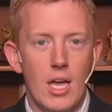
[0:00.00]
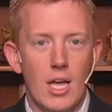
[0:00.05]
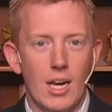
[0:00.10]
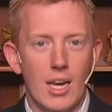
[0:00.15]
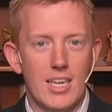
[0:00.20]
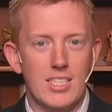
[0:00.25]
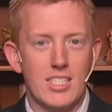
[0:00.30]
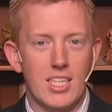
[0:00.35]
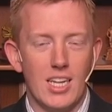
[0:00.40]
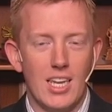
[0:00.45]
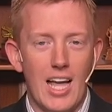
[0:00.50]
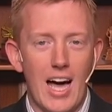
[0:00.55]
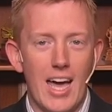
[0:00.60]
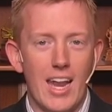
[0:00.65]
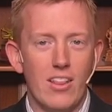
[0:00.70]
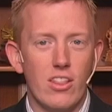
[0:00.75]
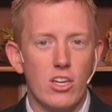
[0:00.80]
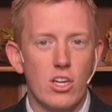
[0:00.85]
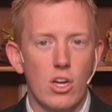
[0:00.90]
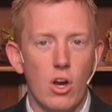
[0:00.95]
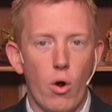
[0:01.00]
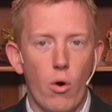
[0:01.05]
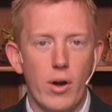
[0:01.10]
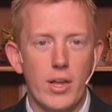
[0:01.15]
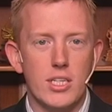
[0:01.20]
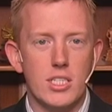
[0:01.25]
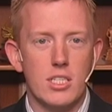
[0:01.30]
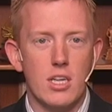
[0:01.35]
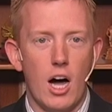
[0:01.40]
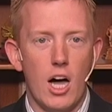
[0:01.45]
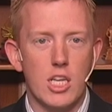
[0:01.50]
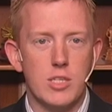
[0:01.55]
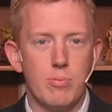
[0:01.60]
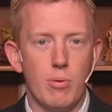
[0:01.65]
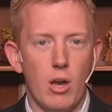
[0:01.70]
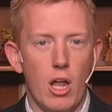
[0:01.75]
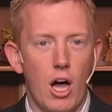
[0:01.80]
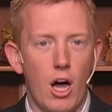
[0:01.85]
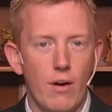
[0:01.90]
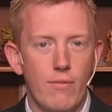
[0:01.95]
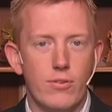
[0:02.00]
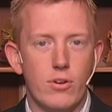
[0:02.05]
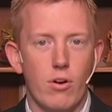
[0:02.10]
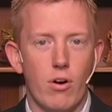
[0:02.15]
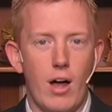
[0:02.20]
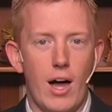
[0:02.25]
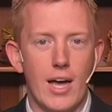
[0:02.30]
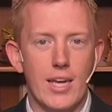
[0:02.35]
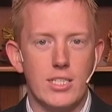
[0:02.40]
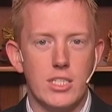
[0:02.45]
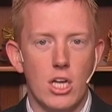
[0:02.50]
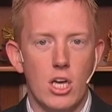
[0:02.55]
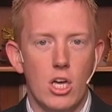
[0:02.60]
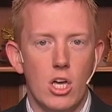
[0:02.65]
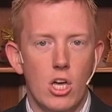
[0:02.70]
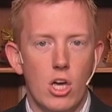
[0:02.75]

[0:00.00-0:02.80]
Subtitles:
lest the light of the glorious gospel of Christ,